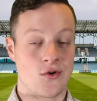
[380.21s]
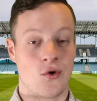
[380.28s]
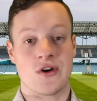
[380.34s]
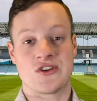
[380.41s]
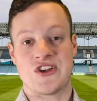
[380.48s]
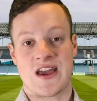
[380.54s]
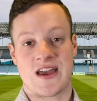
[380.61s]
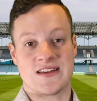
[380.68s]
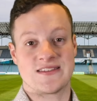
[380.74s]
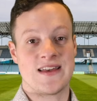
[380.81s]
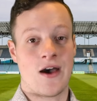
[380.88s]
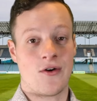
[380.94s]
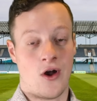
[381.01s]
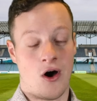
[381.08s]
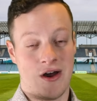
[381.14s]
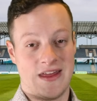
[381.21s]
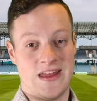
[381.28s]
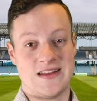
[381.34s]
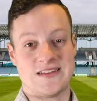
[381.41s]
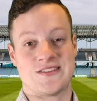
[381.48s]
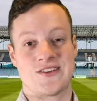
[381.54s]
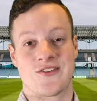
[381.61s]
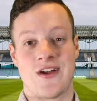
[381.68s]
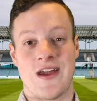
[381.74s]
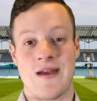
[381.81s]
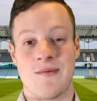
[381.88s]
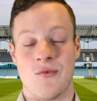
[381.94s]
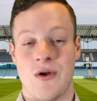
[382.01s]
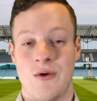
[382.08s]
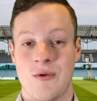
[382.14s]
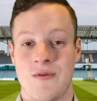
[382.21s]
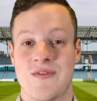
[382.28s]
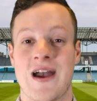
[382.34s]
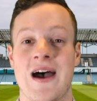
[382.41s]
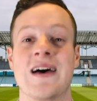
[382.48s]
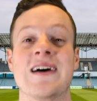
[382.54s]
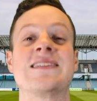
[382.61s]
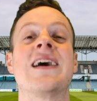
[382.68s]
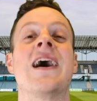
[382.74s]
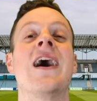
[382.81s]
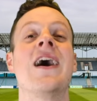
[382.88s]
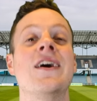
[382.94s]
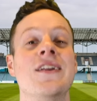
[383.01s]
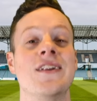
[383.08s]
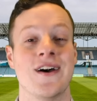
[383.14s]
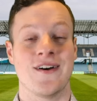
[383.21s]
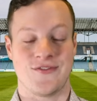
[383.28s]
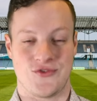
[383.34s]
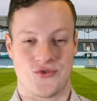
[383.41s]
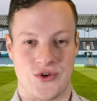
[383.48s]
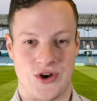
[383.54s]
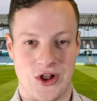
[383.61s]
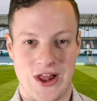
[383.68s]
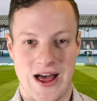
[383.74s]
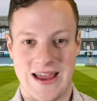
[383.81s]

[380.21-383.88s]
or check us out on Instagram where we've got a ton of drill